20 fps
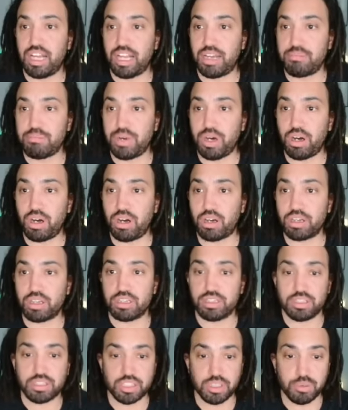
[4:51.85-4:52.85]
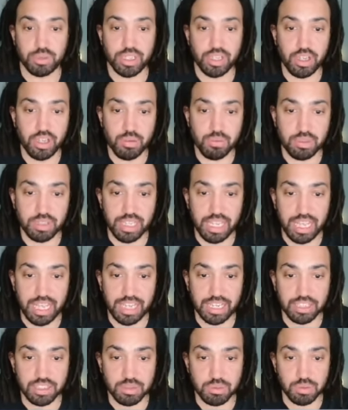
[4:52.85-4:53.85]
Mark. So we know what the
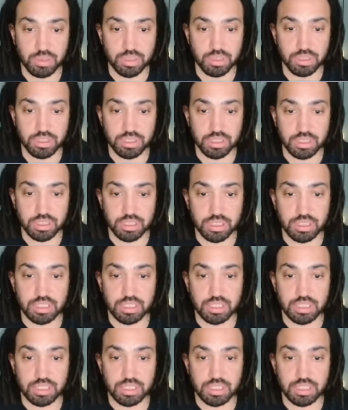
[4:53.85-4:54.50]
x was